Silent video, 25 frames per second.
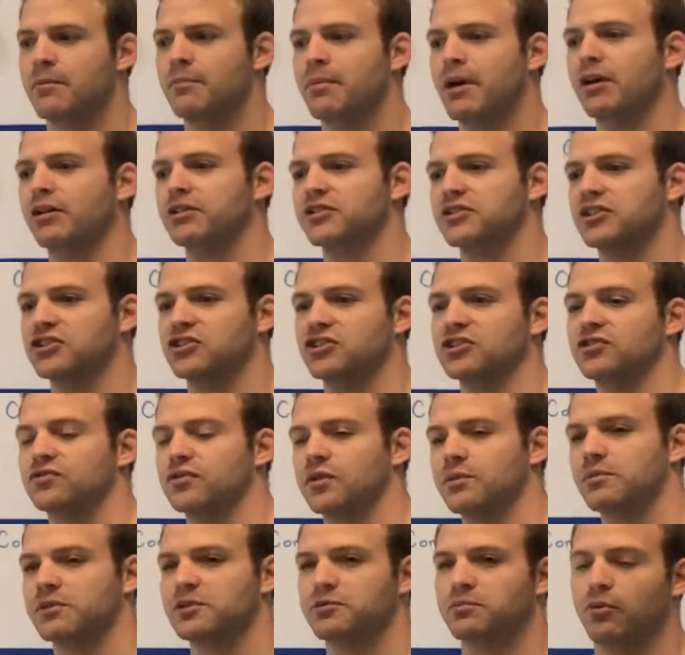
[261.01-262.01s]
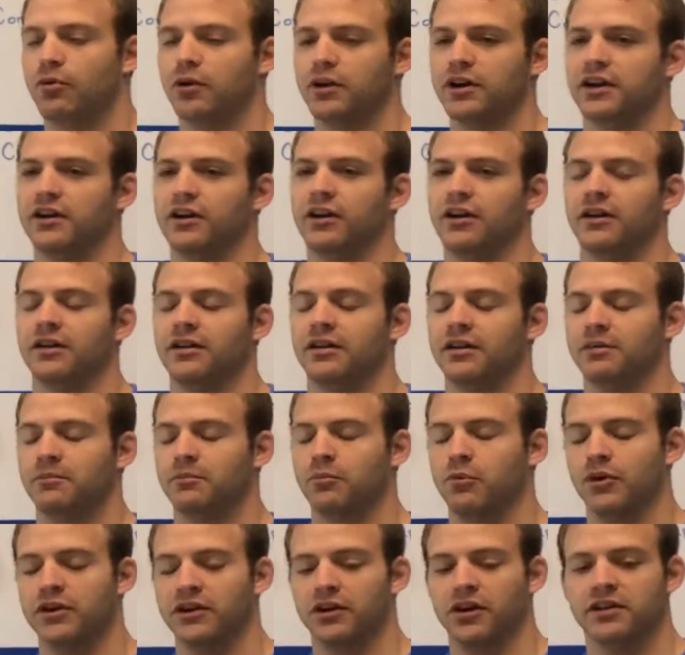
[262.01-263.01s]
Politicians from this point
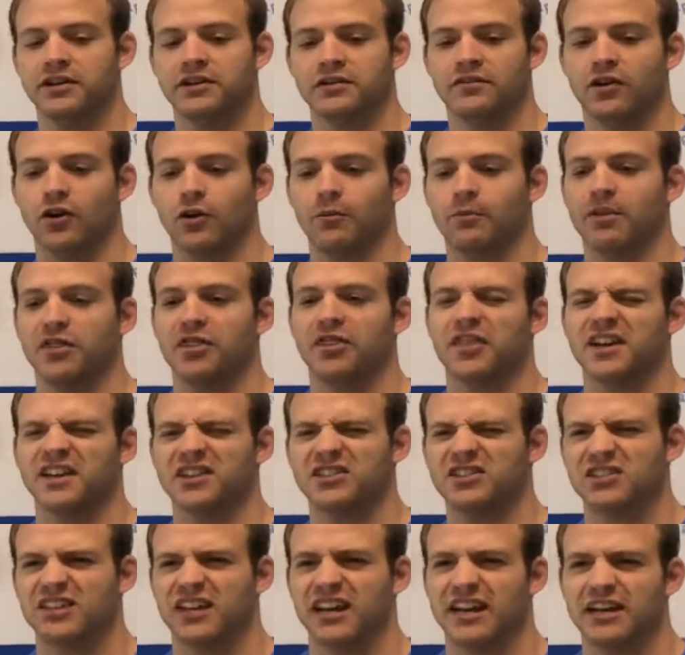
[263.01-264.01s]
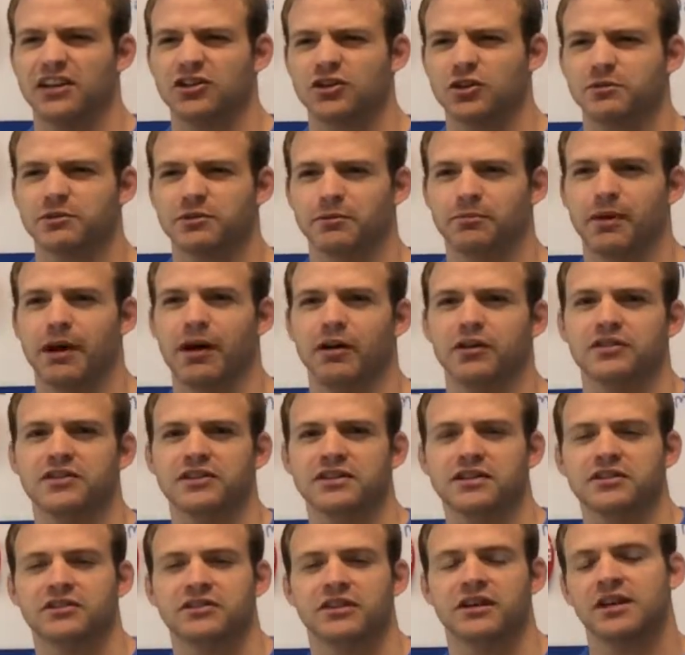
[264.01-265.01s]
on develop a thick skin in terms of
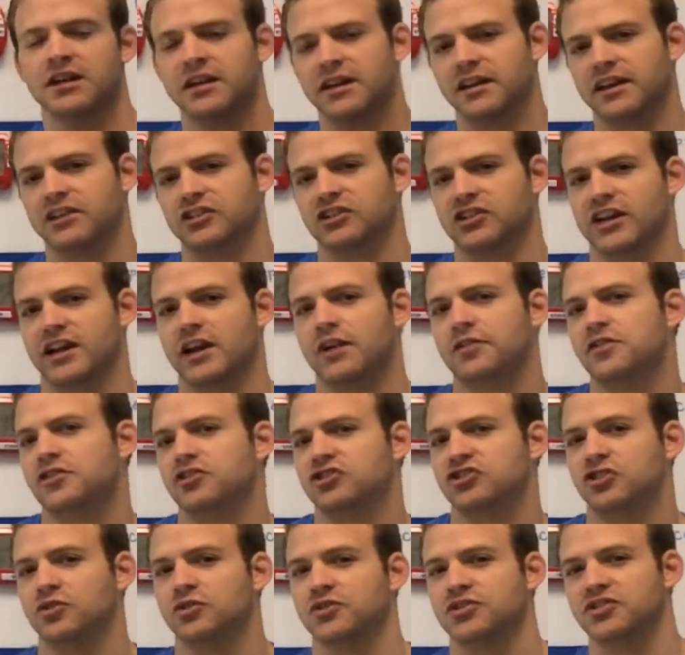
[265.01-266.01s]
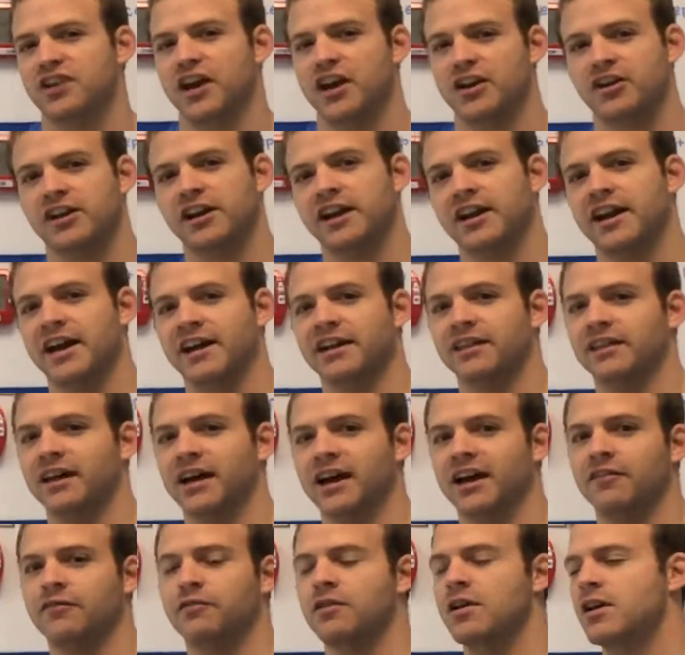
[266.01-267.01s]
politics. Like check out this show Saturday Night
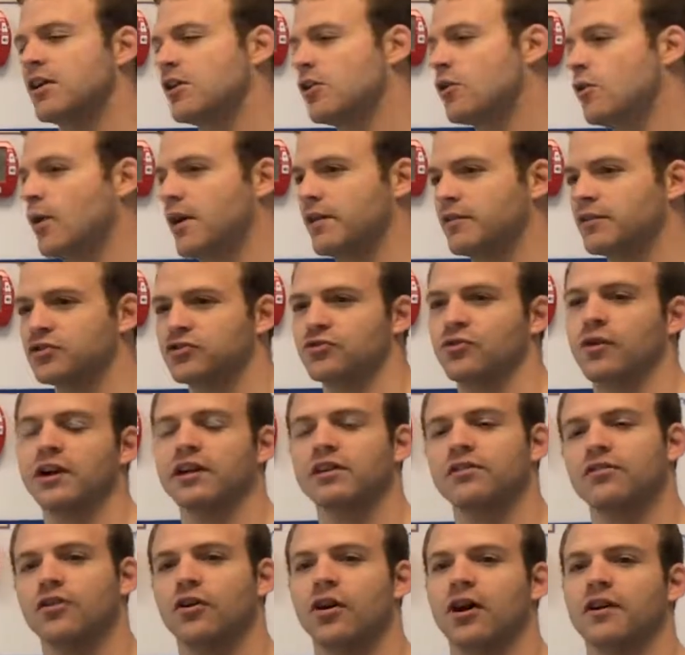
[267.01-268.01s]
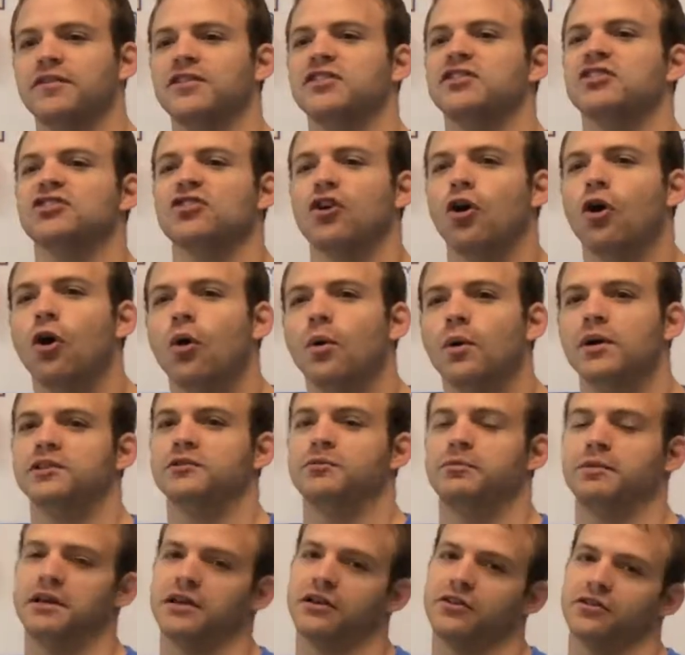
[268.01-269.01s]
Live. Whoever's running for office is always
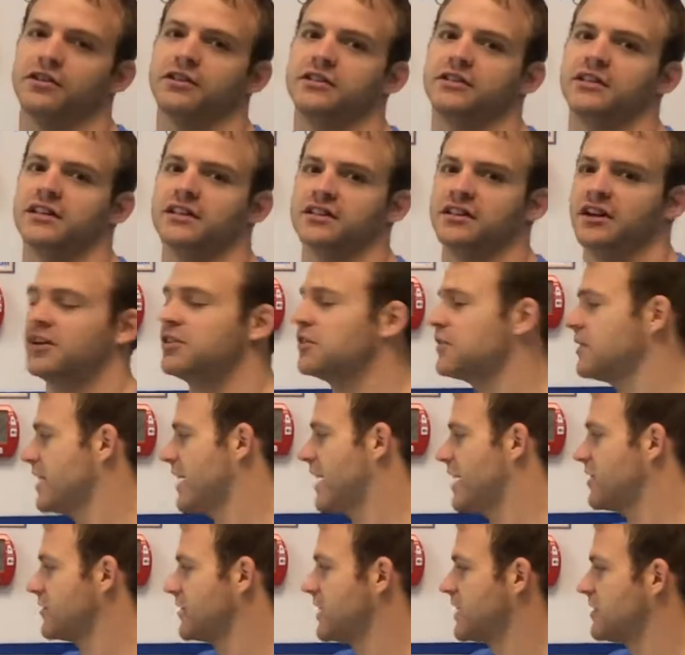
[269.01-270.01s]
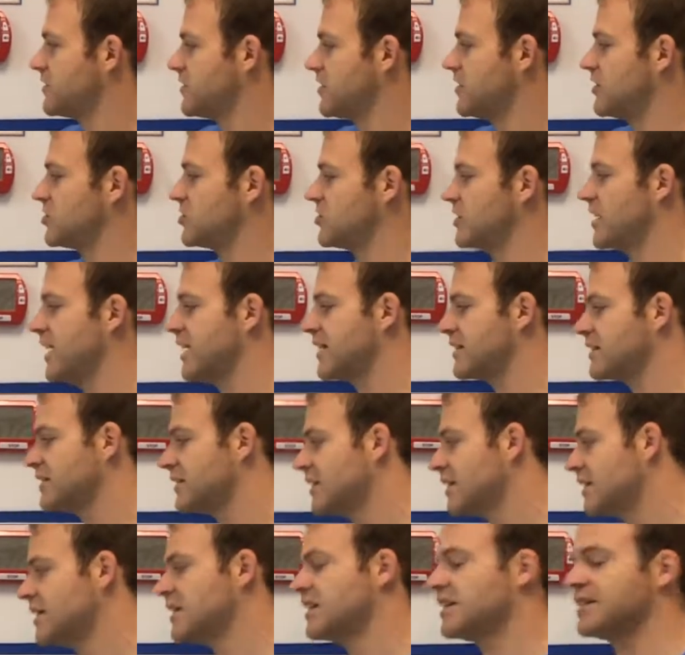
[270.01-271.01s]
being critiqued. Under the Alien and Sedition Acts,
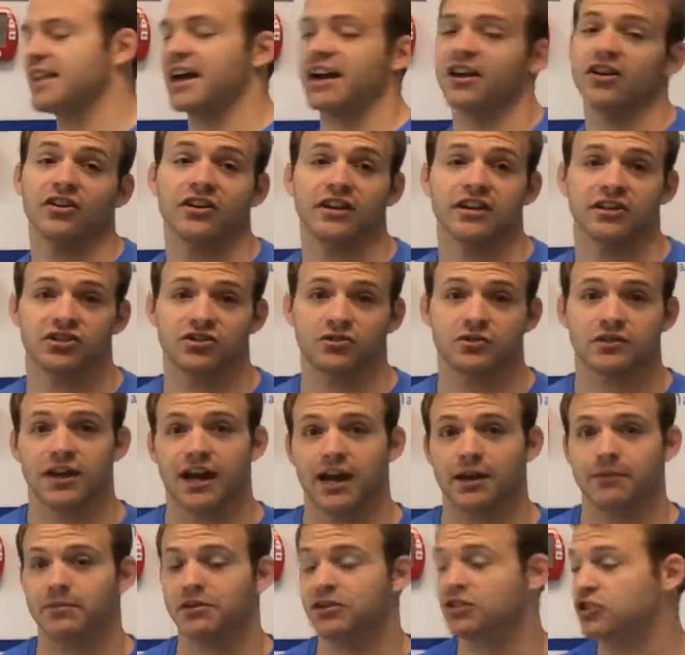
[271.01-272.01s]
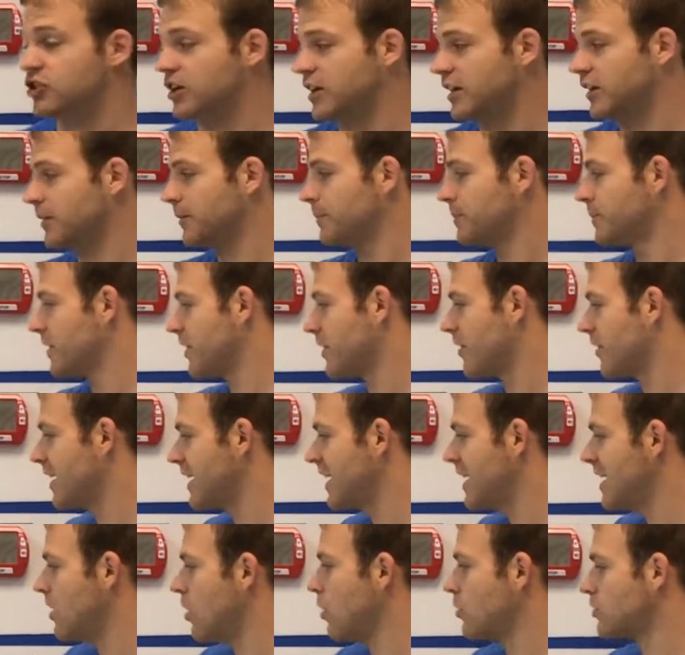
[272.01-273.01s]
that could get you time in jail. All
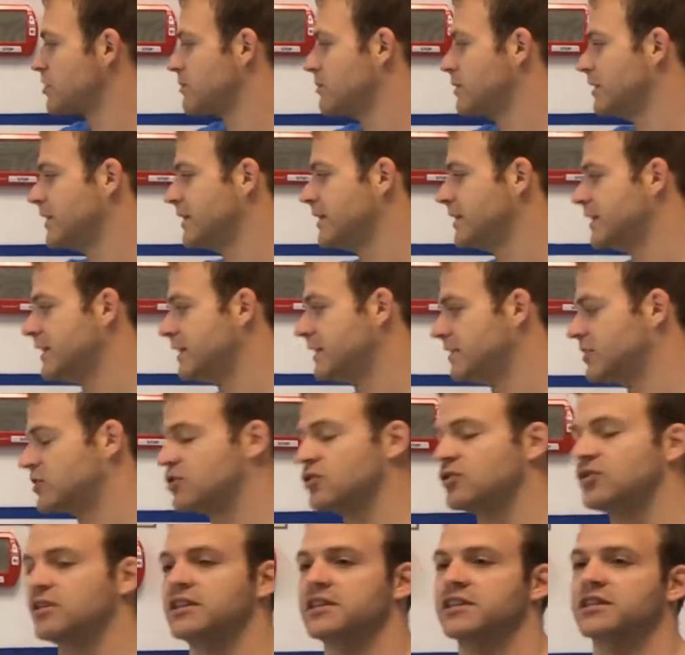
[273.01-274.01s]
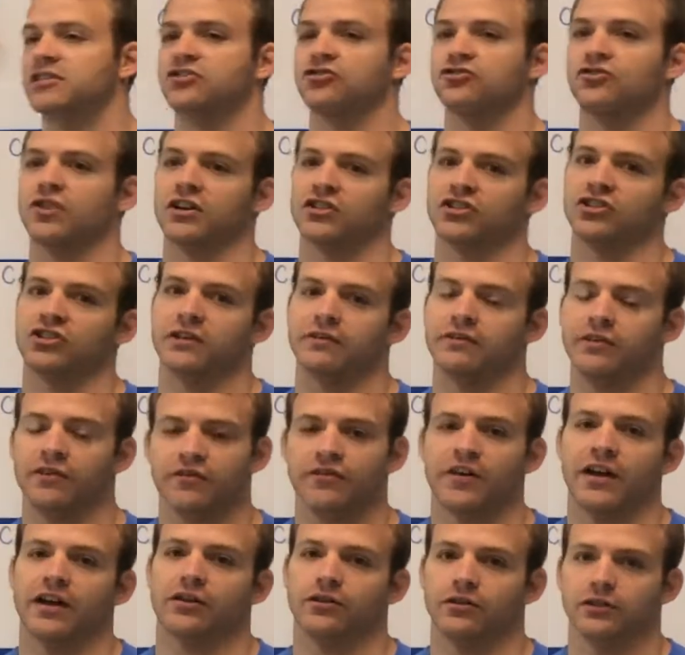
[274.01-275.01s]
right, and ultimately leads to the destruction of the
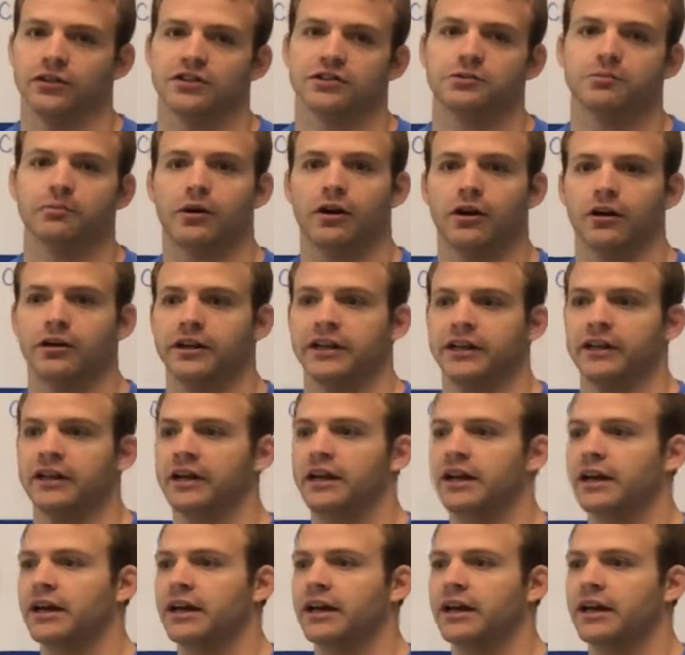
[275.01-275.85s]
Federalist Party.